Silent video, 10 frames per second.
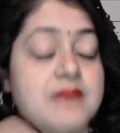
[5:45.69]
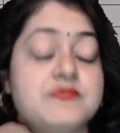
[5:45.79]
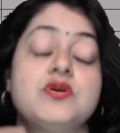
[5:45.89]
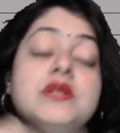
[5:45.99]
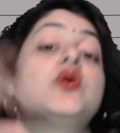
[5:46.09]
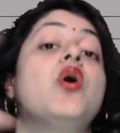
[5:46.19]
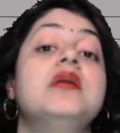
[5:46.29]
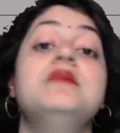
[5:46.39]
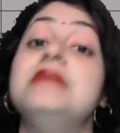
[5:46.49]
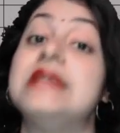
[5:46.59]
I'm sorry,
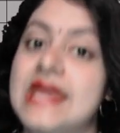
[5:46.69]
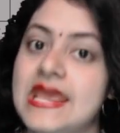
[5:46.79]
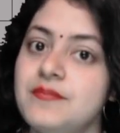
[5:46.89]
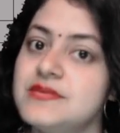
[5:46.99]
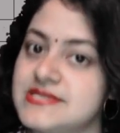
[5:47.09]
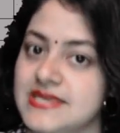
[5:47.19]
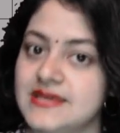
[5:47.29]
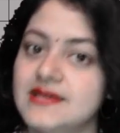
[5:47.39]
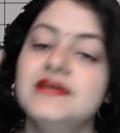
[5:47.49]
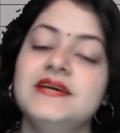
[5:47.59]
column named C,
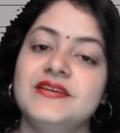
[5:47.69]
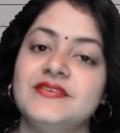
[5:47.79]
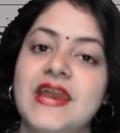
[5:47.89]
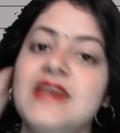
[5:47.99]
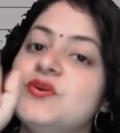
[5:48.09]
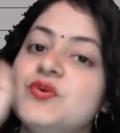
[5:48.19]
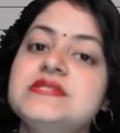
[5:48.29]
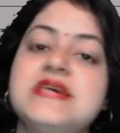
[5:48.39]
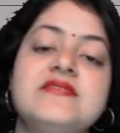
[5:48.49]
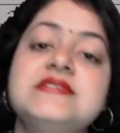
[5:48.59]
right?
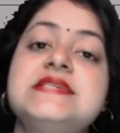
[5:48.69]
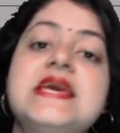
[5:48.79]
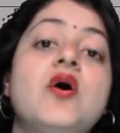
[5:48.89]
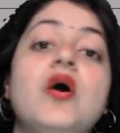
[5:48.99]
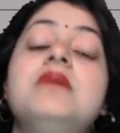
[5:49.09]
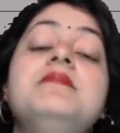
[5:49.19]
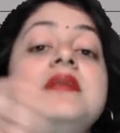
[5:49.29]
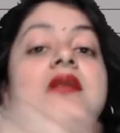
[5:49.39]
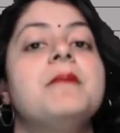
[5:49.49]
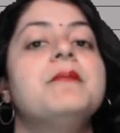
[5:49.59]
Don't ever say
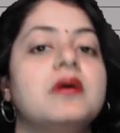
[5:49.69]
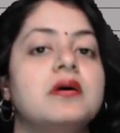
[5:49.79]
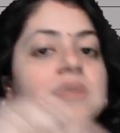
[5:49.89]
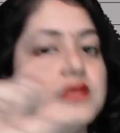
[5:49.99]
column number.